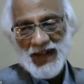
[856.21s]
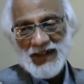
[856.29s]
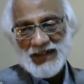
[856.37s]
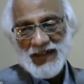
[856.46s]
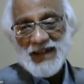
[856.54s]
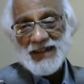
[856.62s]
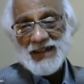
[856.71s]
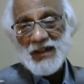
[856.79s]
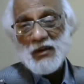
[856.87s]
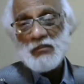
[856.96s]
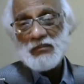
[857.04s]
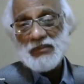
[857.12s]
And then, you
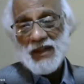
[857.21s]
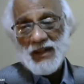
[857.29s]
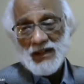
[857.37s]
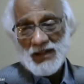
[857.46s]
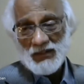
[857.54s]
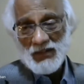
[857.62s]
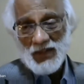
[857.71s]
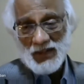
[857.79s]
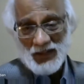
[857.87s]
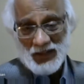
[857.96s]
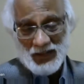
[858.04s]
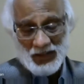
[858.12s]
know,
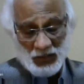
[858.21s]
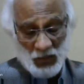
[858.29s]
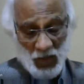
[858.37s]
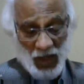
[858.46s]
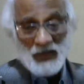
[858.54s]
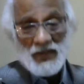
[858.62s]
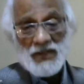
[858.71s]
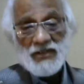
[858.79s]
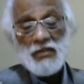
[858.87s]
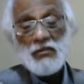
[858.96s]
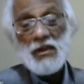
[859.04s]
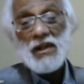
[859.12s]
uh, you have a
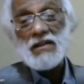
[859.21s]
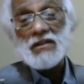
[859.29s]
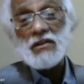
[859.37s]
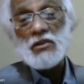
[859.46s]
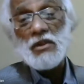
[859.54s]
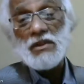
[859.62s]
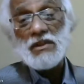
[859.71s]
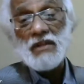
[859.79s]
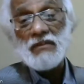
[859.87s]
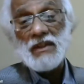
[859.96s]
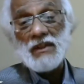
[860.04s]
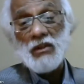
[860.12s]
similar situation
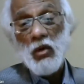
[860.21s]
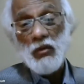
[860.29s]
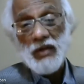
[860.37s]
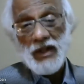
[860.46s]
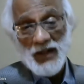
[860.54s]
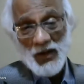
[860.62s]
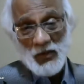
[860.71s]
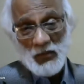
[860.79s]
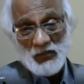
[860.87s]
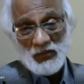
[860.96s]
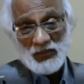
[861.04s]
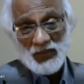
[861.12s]
with COVID
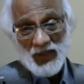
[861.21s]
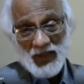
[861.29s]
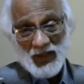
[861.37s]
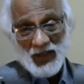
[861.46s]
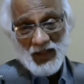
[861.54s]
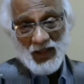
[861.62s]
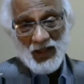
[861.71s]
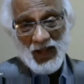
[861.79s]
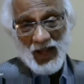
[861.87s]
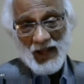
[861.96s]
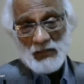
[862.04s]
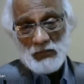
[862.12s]

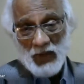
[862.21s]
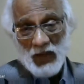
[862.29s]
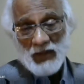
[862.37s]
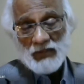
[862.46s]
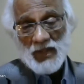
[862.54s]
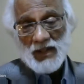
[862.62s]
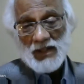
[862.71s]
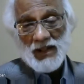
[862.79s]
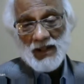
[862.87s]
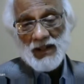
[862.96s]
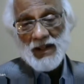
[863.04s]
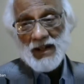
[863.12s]
I am not very
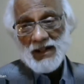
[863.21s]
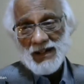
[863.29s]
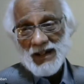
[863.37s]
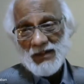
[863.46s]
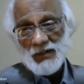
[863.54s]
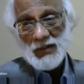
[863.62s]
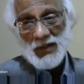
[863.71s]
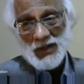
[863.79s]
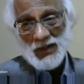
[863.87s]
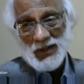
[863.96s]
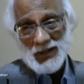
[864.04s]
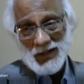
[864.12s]
clear
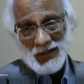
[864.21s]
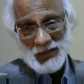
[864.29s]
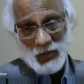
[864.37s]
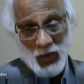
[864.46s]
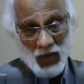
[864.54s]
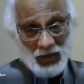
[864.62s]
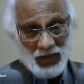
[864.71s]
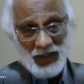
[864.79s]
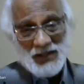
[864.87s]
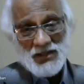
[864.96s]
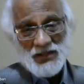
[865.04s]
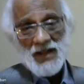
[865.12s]
to what
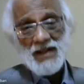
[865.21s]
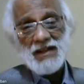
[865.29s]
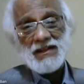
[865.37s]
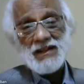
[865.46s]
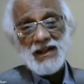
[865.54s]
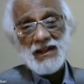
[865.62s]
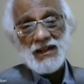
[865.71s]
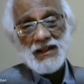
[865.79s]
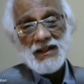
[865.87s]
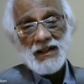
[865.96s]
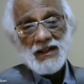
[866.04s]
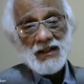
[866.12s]
extent the,
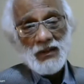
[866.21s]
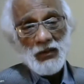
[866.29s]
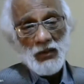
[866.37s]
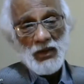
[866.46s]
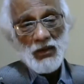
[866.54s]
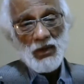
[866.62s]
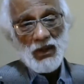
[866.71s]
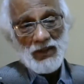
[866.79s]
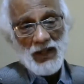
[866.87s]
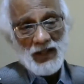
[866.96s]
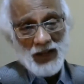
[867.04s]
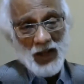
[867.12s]
uh,
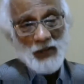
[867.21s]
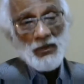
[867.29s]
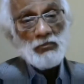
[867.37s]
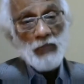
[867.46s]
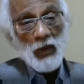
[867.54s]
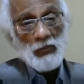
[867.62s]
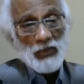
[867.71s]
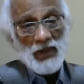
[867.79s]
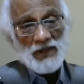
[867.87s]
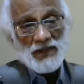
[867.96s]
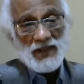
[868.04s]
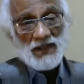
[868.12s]
the tribal
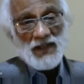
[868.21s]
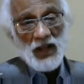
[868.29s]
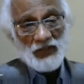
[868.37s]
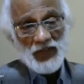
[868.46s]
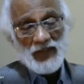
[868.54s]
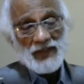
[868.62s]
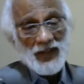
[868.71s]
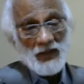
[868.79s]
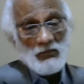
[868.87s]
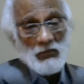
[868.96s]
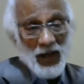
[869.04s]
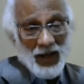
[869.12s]
population is
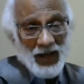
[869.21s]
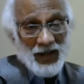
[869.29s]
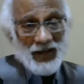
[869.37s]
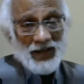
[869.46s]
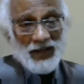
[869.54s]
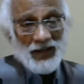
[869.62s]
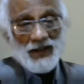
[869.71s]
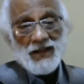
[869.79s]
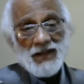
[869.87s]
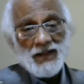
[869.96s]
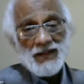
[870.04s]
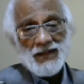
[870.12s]
affected by
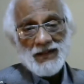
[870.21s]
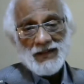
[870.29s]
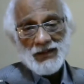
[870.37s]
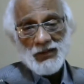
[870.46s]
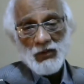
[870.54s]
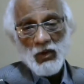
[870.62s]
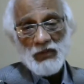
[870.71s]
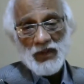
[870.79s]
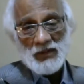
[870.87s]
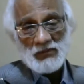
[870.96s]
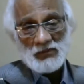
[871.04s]
uh, COVID.